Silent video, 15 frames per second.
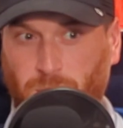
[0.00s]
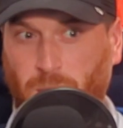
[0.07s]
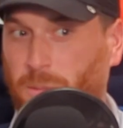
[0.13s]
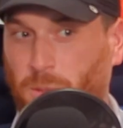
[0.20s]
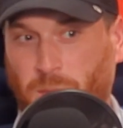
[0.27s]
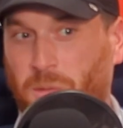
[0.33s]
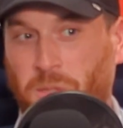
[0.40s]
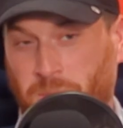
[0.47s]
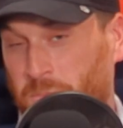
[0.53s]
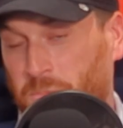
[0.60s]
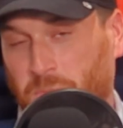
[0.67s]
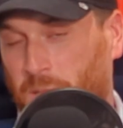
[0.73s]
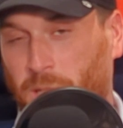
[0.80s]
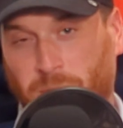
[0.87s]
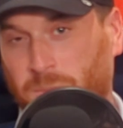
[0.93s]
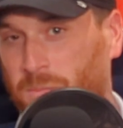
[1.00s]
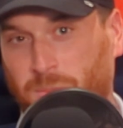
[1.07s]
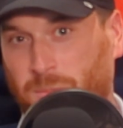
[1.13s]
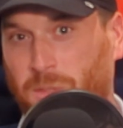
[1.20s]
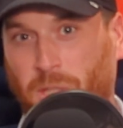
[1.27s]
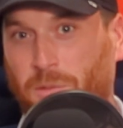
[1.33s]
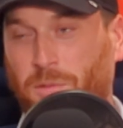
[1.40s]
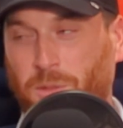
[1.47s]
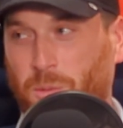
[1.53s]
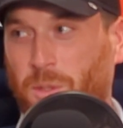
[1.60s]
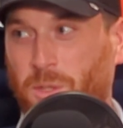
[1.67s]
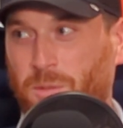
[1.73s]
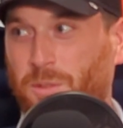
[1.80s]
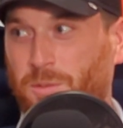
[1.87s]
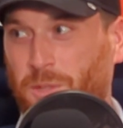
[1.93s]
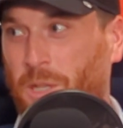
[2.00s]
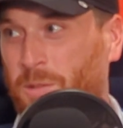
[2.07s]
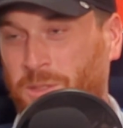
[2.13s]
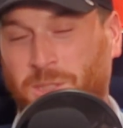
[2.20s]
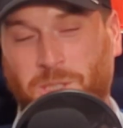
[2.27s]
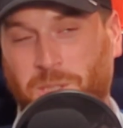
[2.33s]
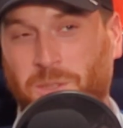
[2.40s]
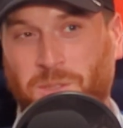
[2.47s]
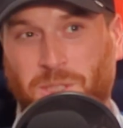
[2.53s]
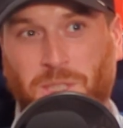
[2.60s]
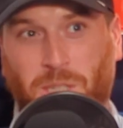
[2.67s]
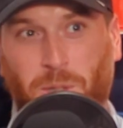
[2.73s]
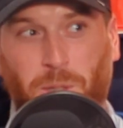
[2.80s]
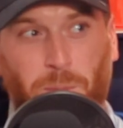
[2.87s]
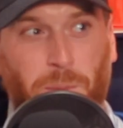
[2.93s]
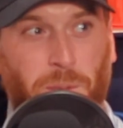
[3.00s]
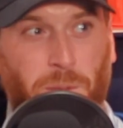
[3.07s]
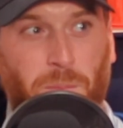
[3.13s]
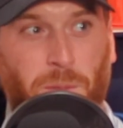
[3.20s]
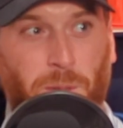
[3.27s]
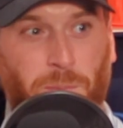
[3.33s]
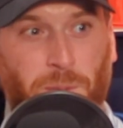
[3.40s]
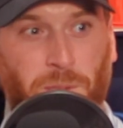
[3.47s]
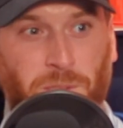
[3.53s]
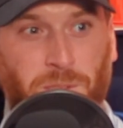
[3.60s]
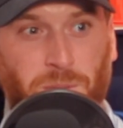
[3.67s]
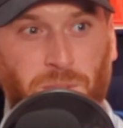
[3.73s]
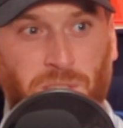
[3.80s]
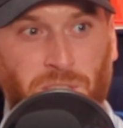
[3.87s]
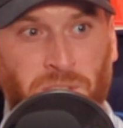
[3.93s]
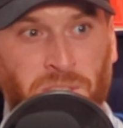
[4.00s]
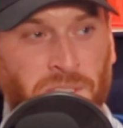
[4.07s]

I mean that I definitely would have if I was choosing. I would have put them up there as well.